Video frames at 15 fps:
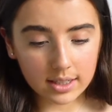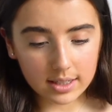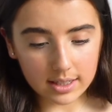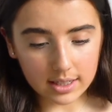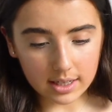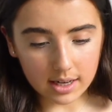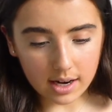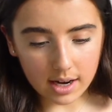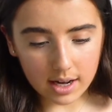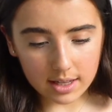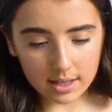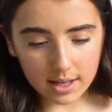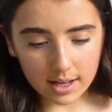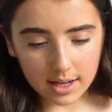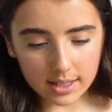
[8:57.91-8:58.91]
Then
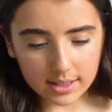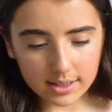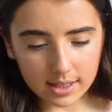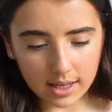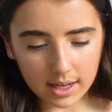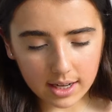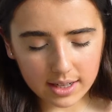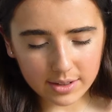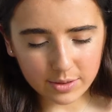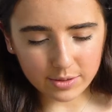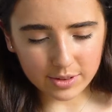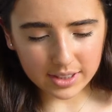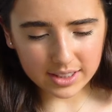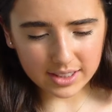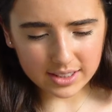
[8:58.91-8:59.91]
highlights, it
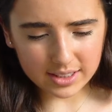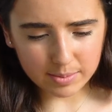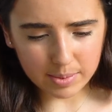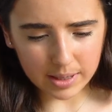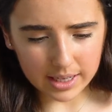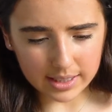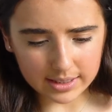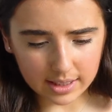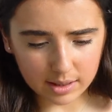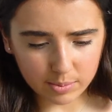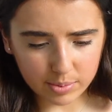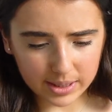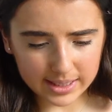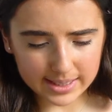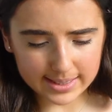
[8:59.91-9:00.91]
really depends. I'll
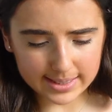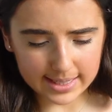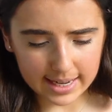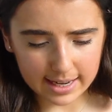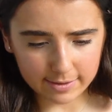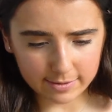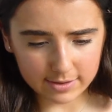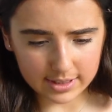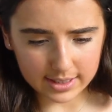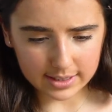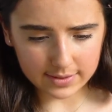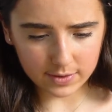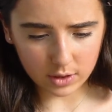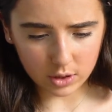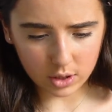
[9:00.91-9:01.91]
bring it down for
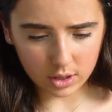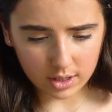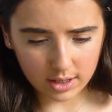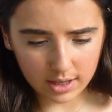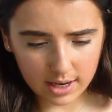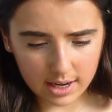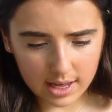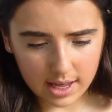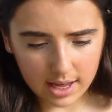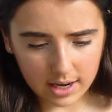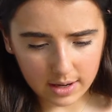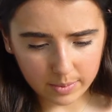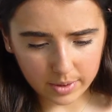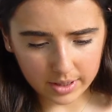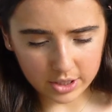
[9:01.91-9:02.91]
this photo, and
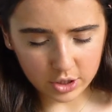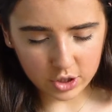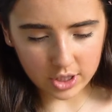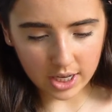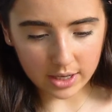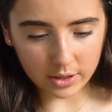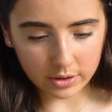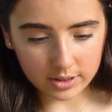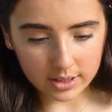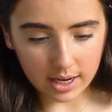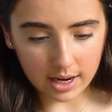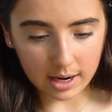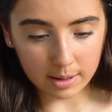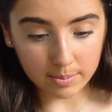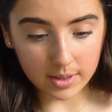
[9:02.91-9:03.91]
I'll bring the shadows
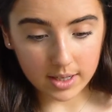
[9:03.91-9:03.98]
up.